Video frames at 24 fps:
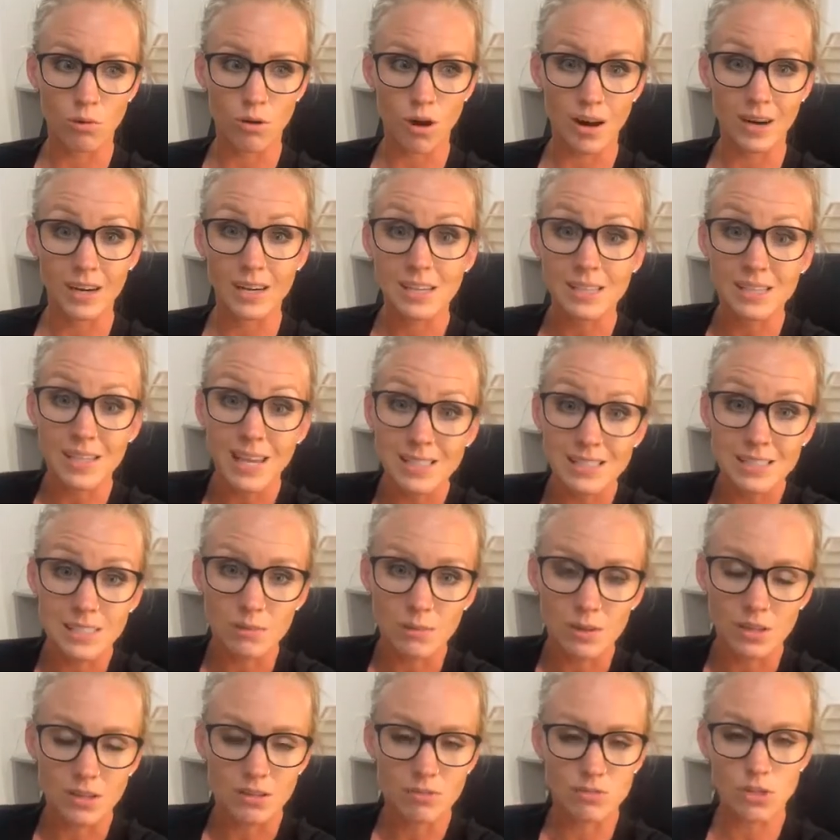are connecting
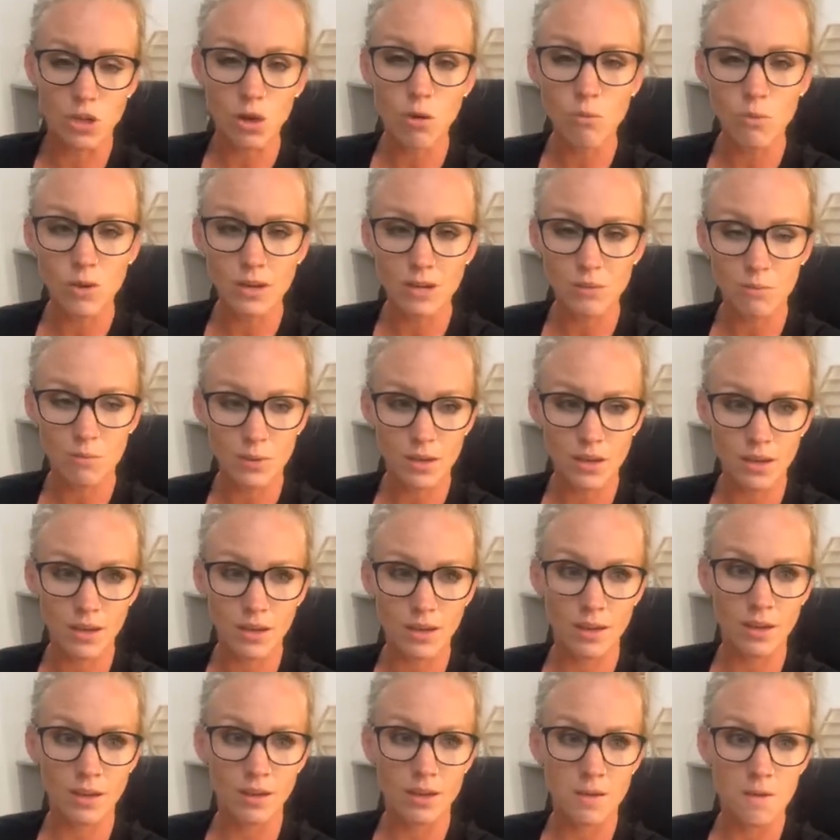with. You don't want to
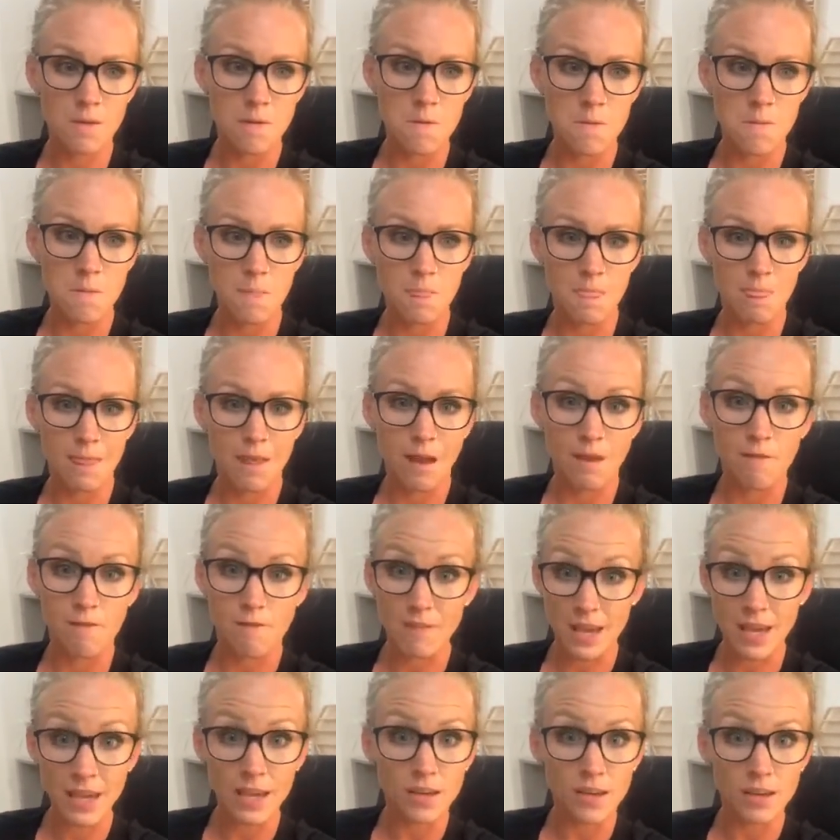be
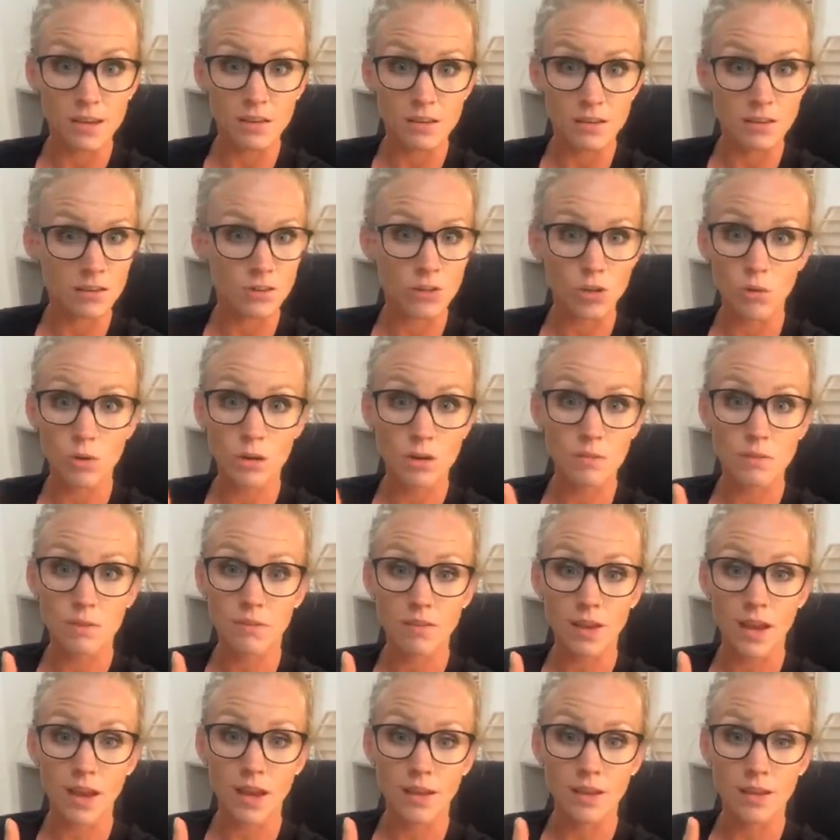fake. You don't want to be
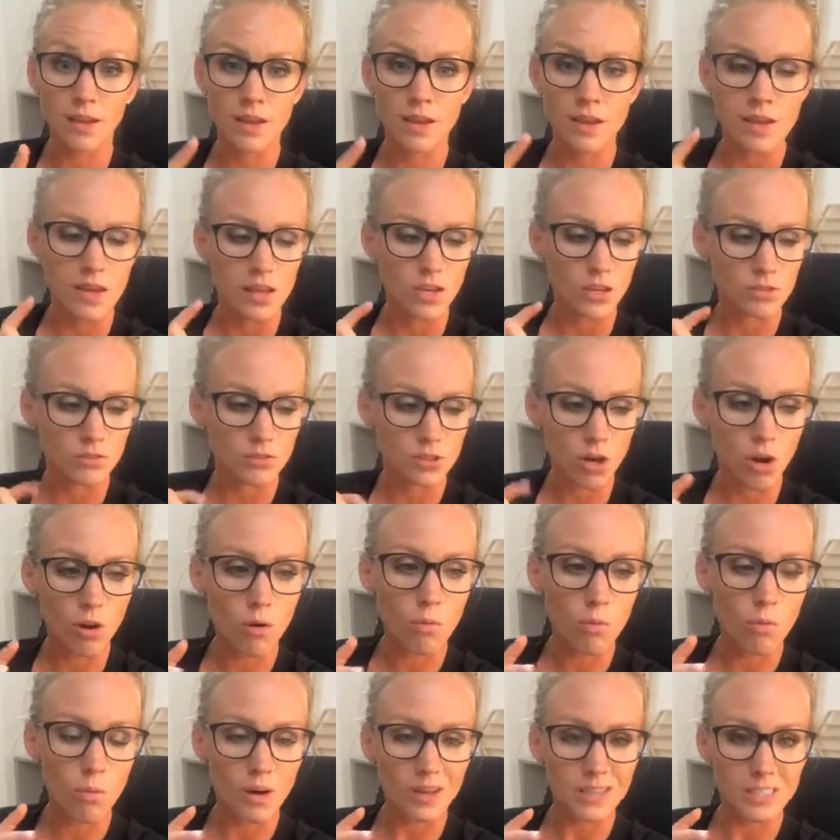fake. You
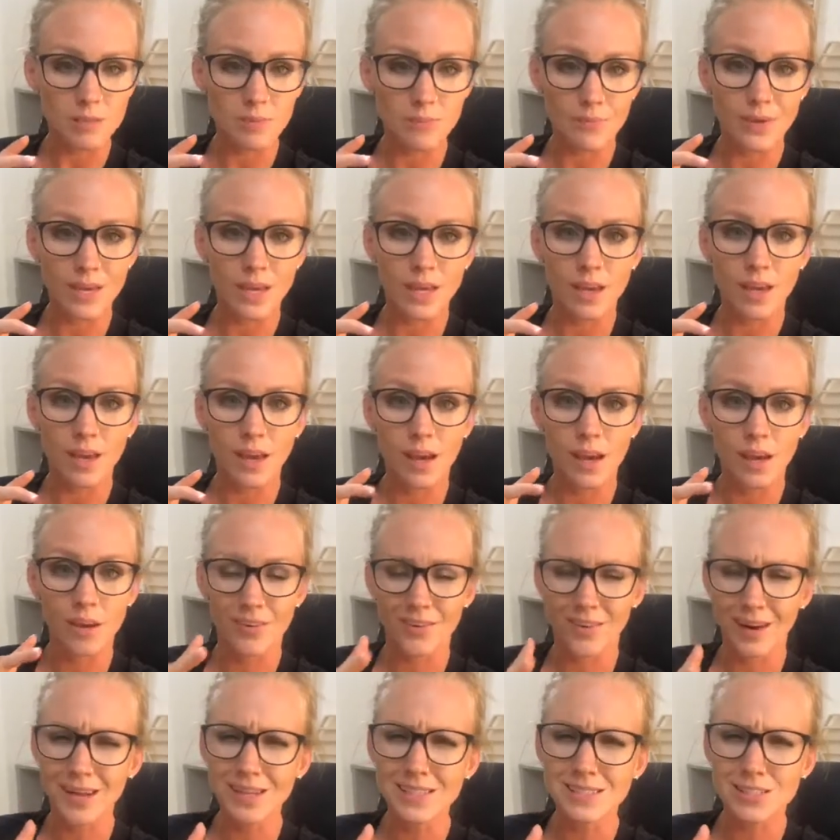don't want to be
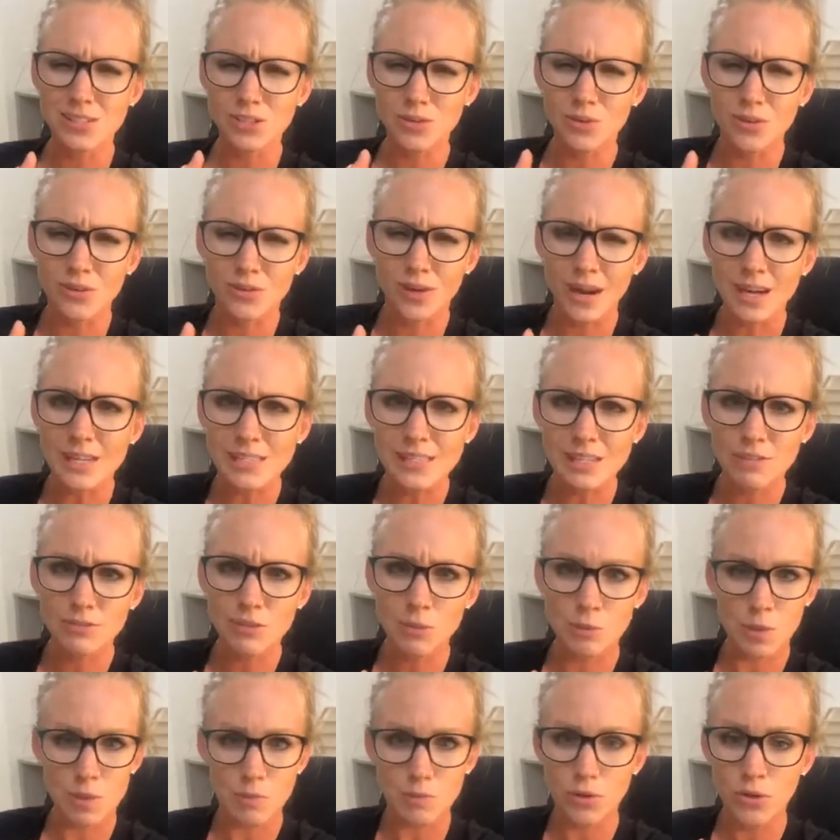too aggressive to
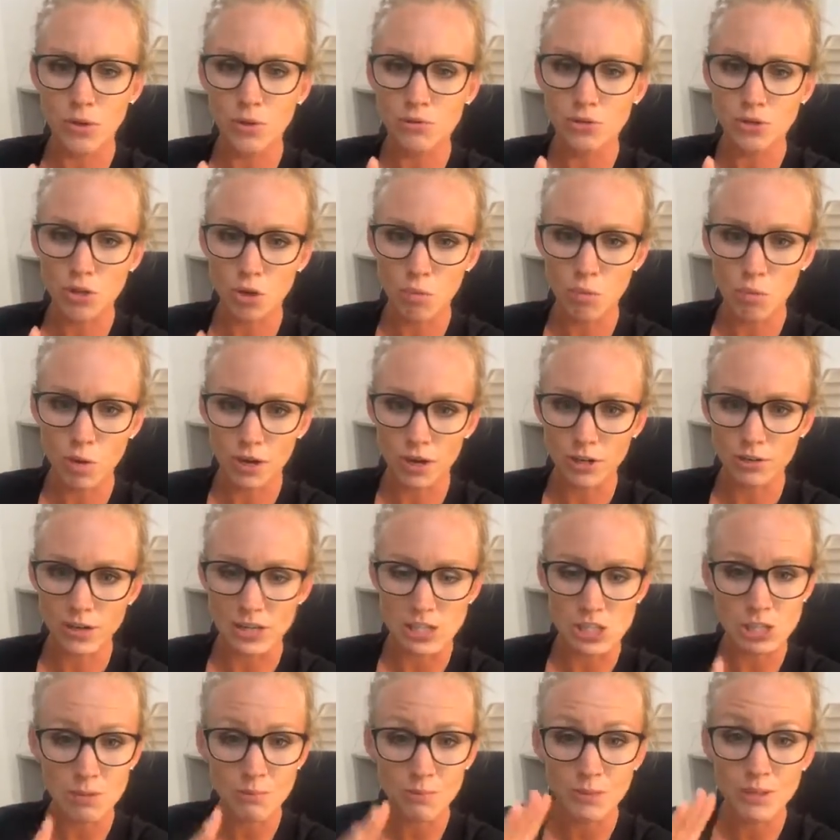people who don't want
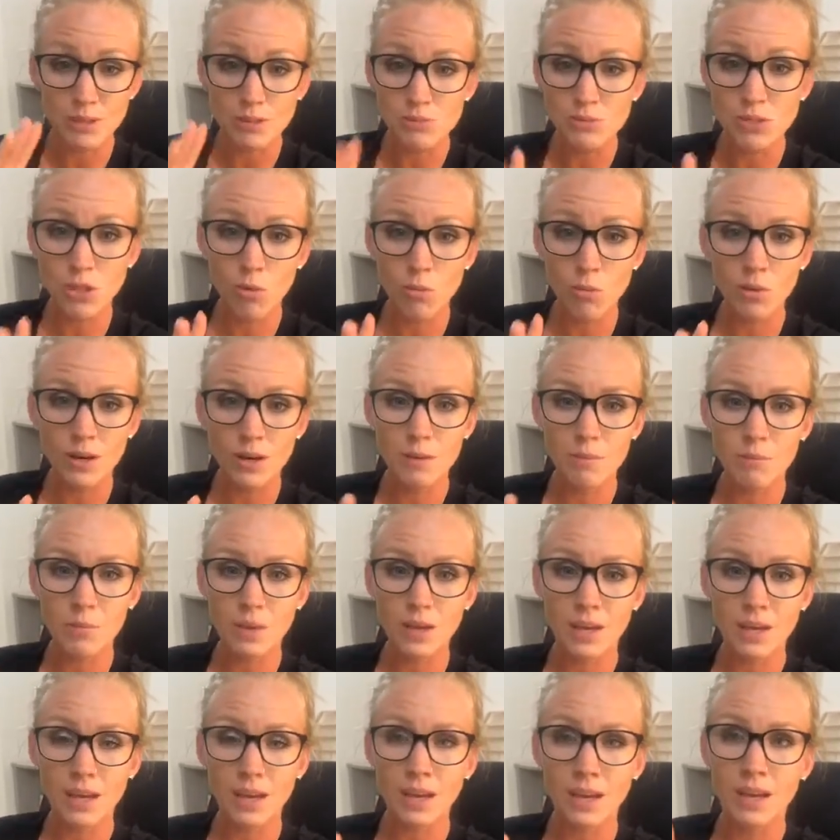aggression, but you don't want to
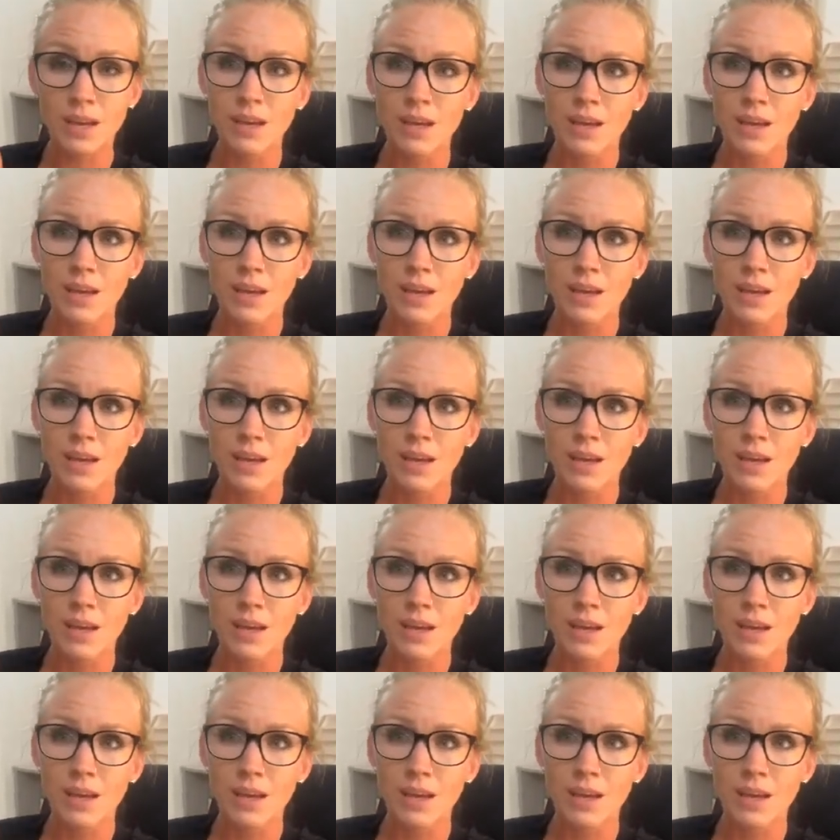be